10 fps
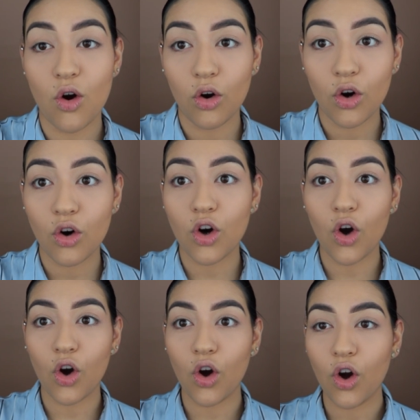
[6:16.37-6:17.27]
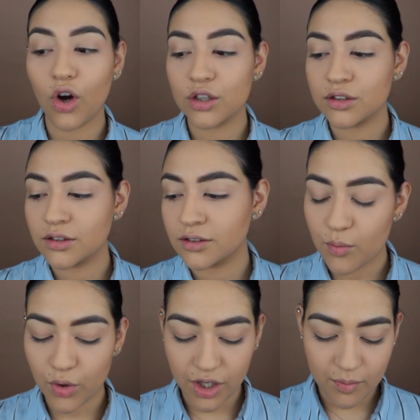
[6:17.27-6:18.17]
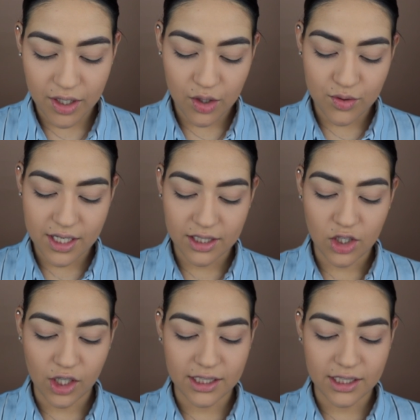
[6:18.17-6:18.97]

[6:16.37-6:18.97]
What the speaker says: we're gonna be using Dark